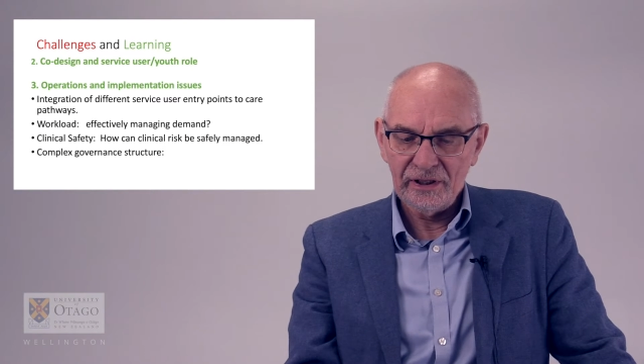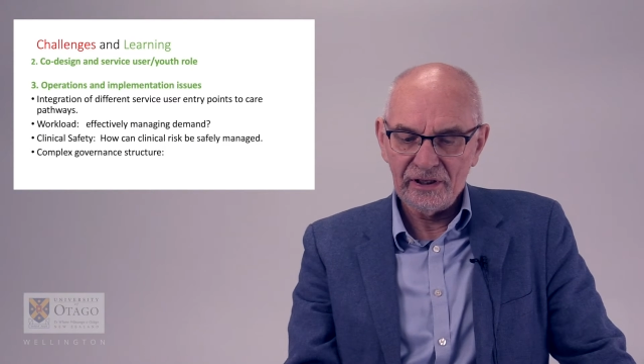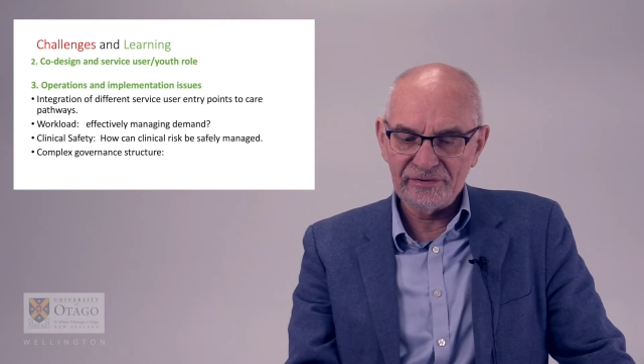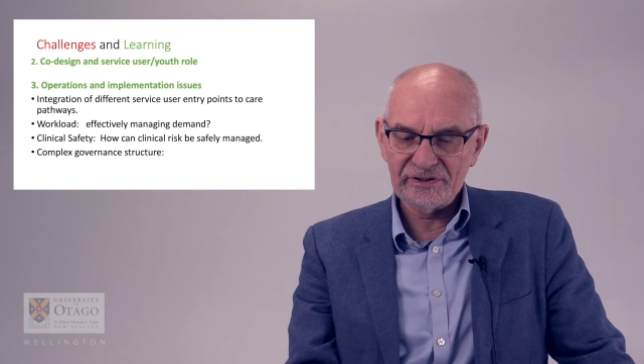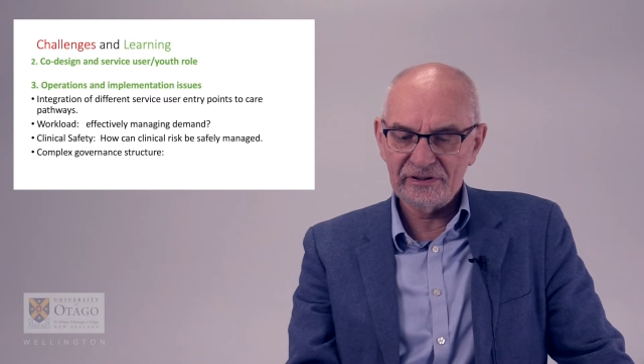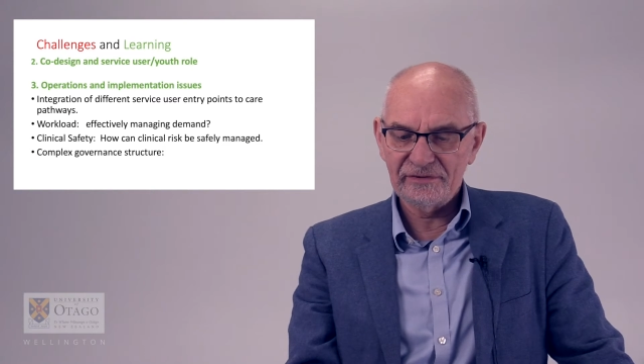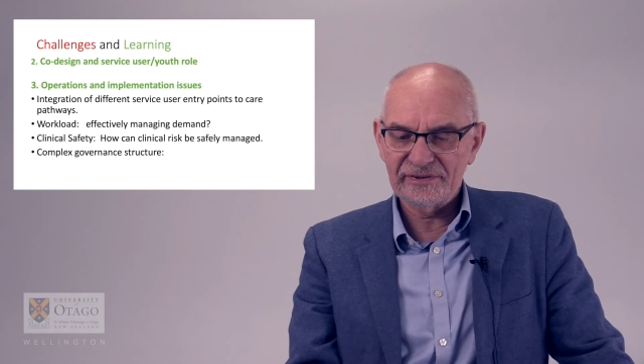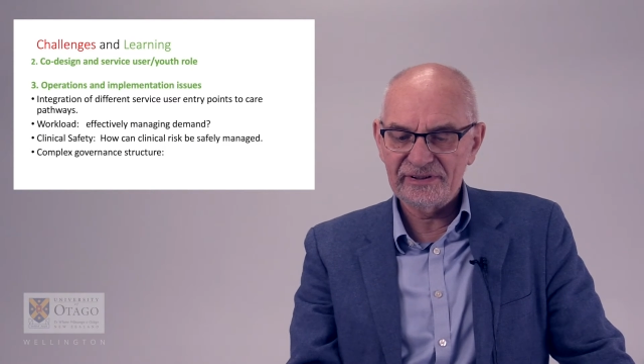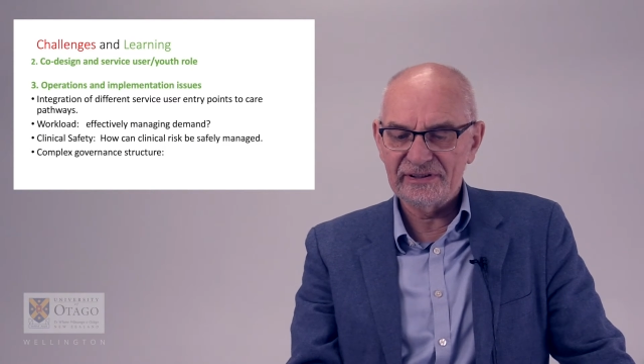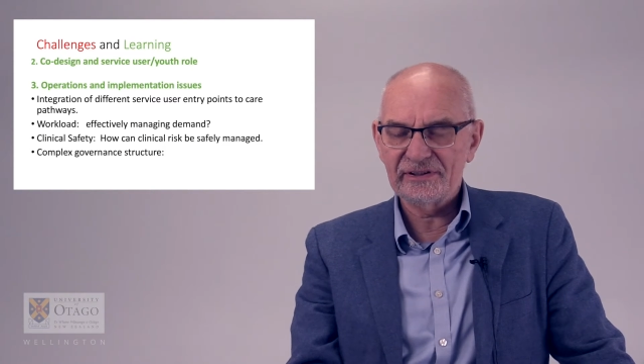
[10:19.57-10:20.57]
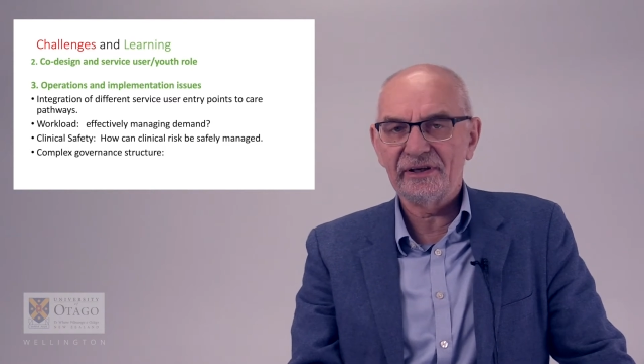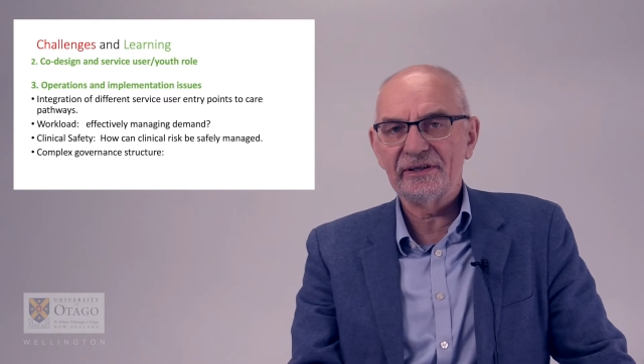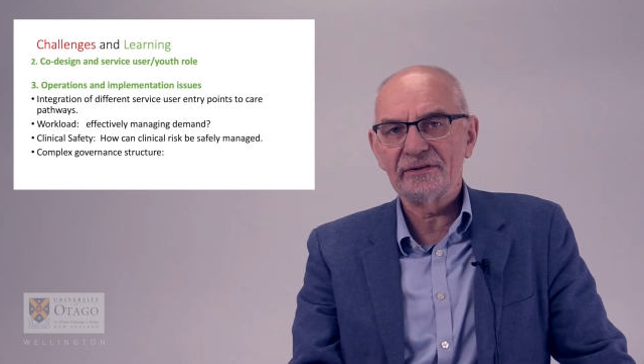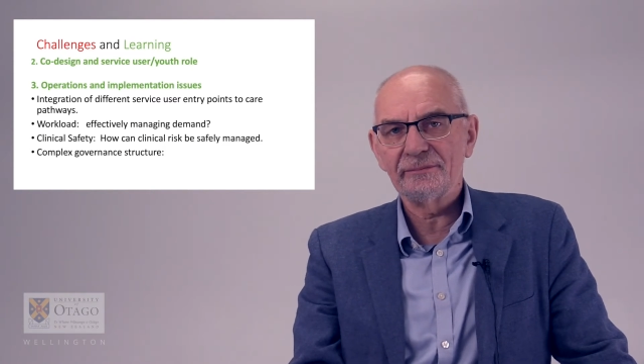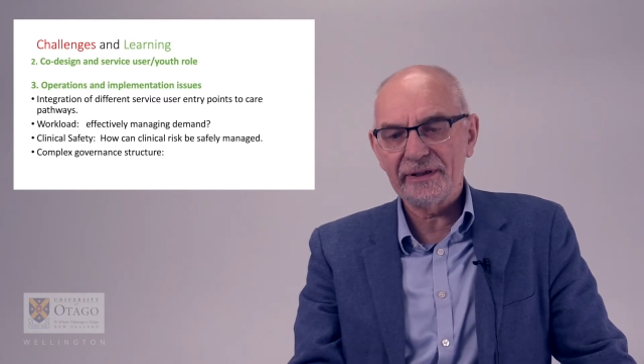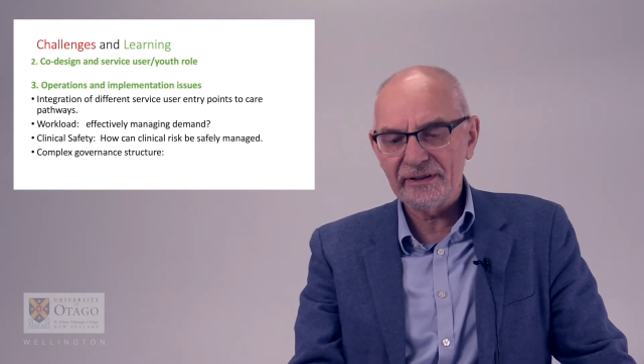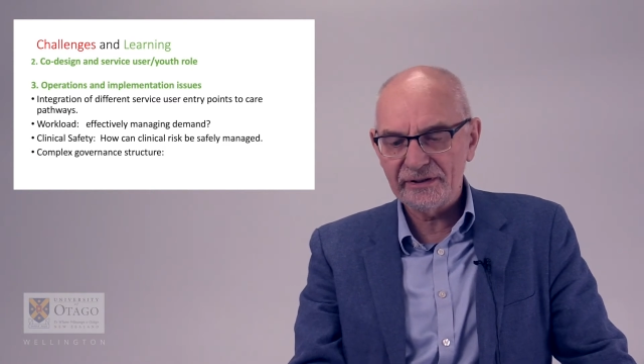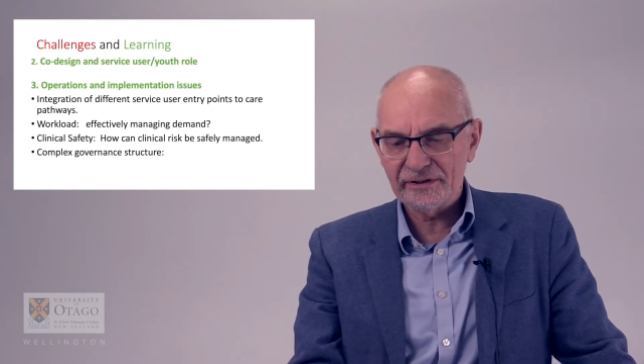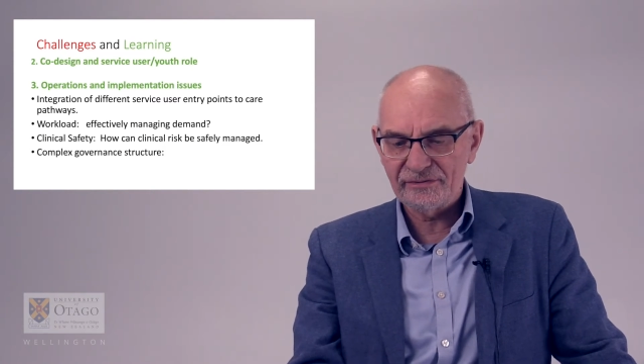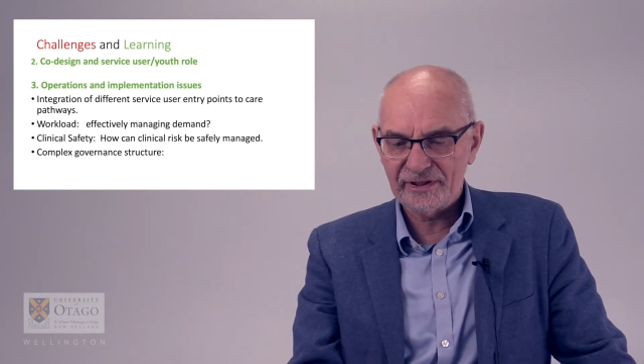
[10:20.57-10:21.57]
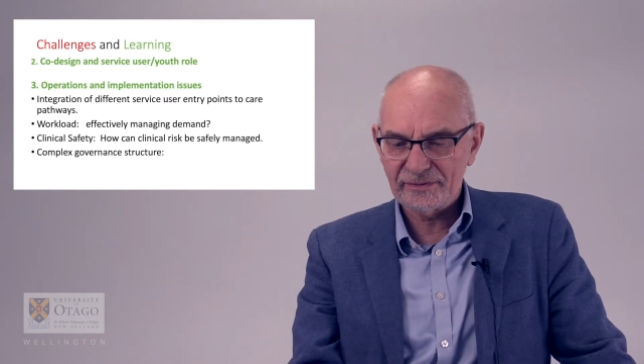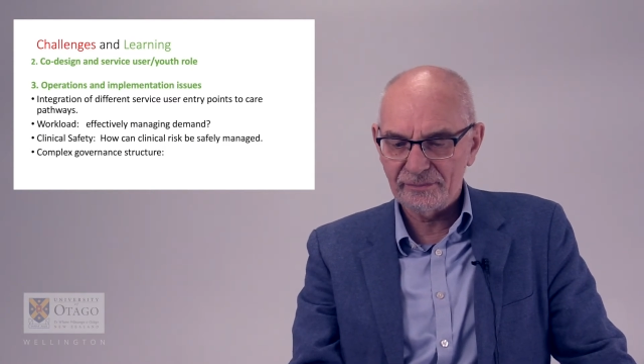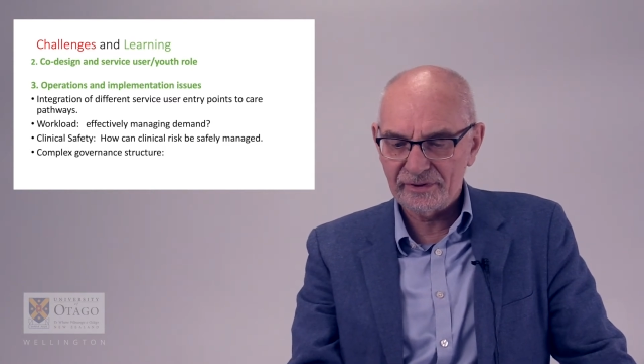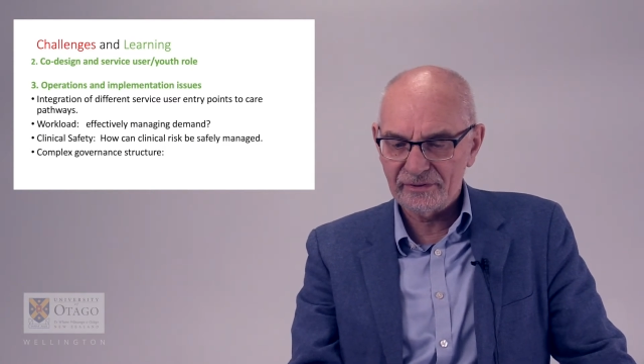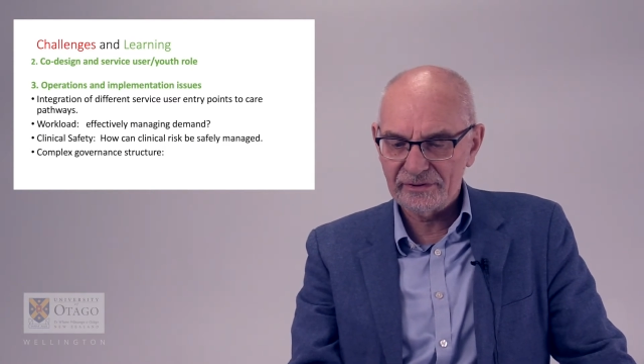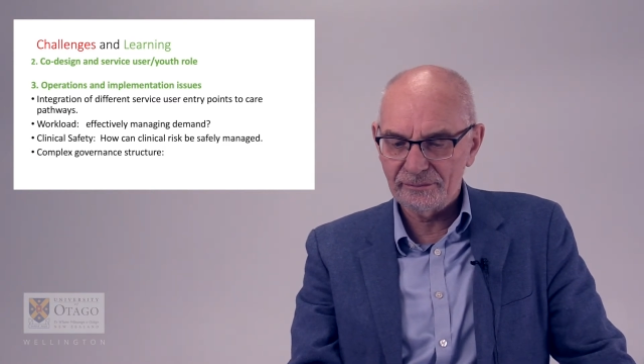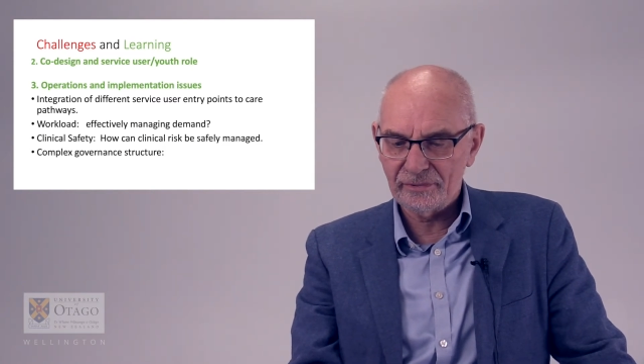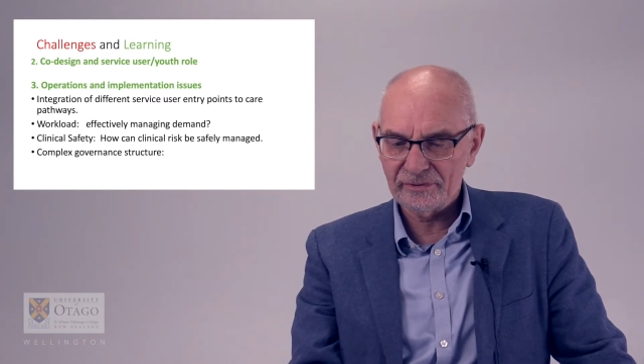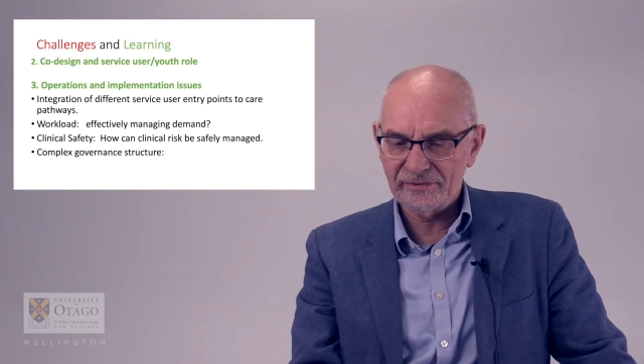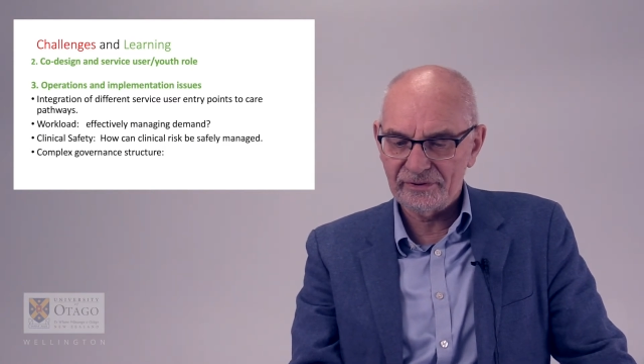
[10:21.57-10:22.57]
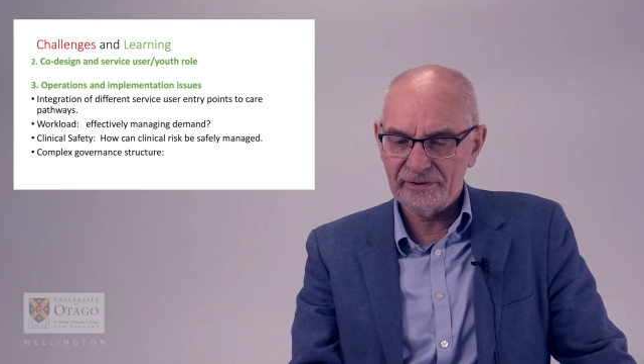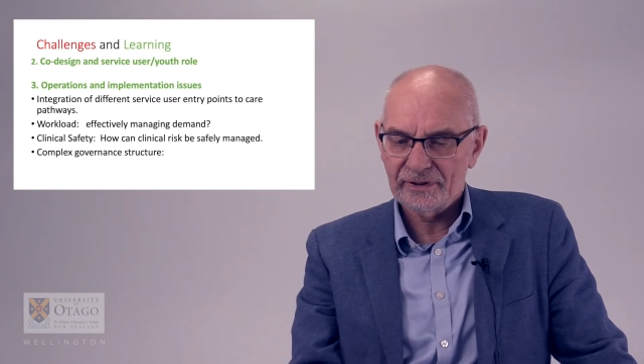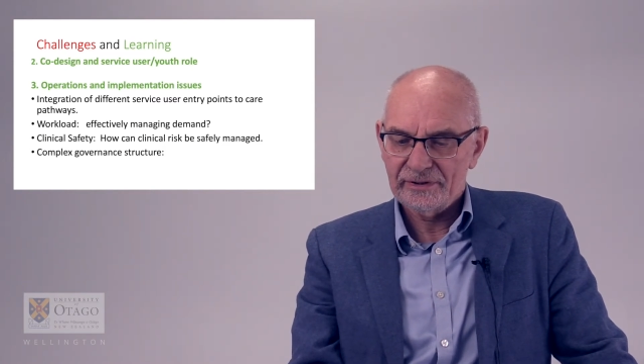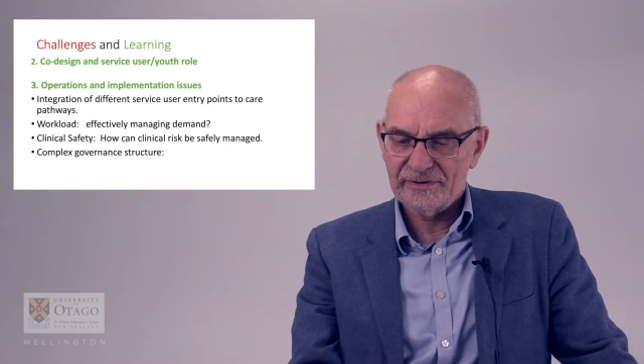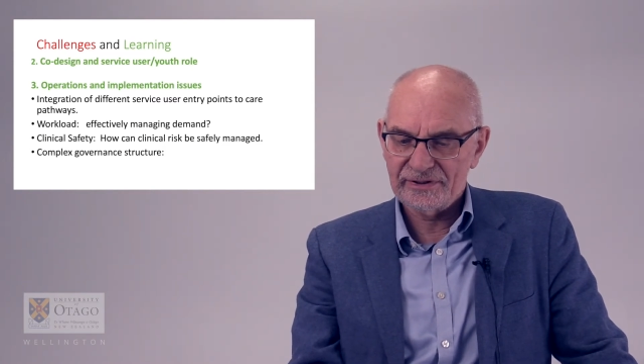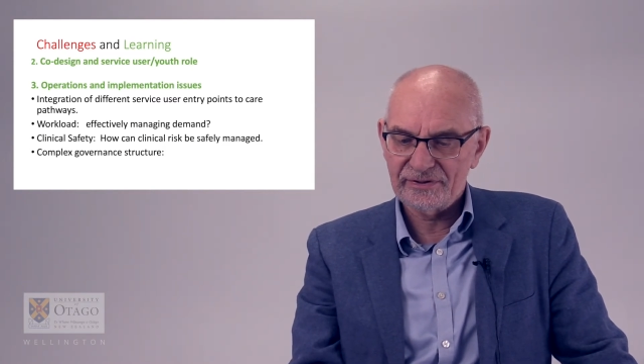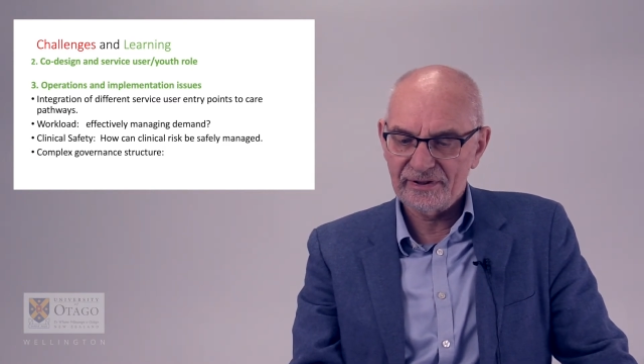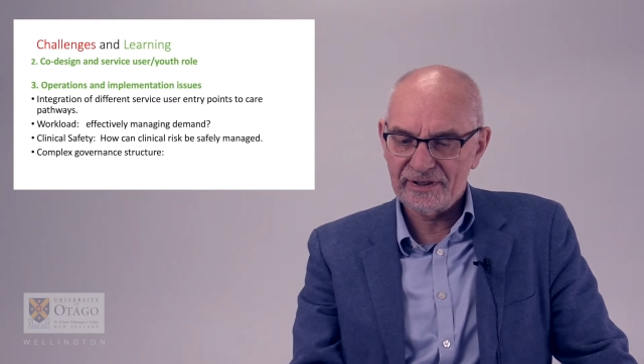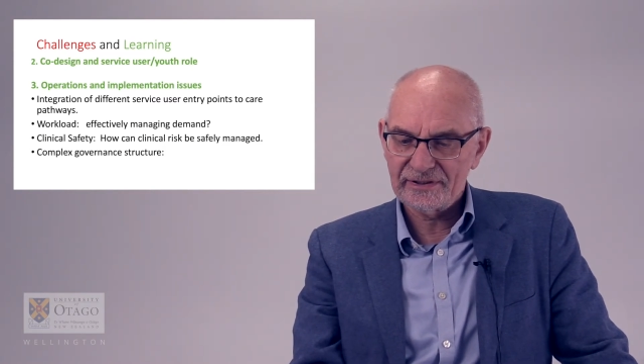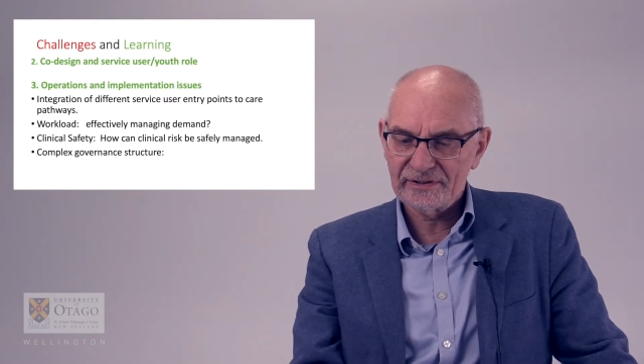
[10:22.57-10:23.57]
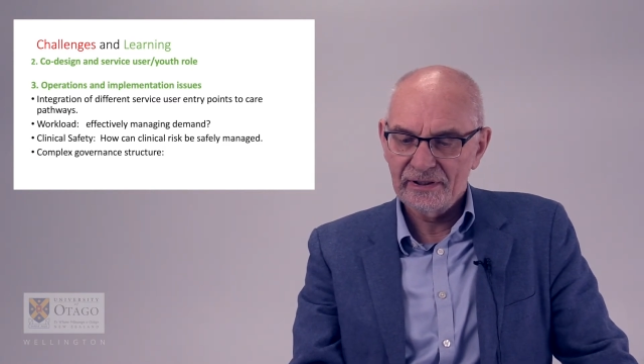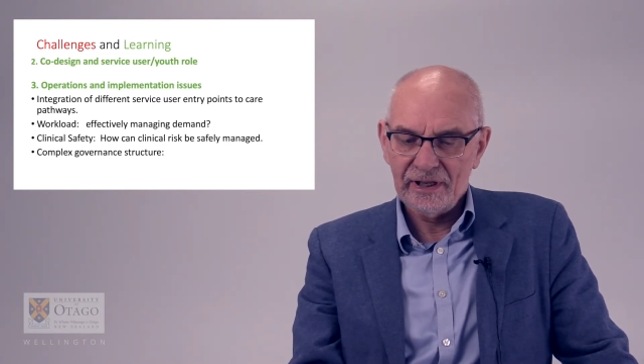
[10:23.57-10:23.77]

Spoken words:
of a service designed to mainly address mild to moderate distress,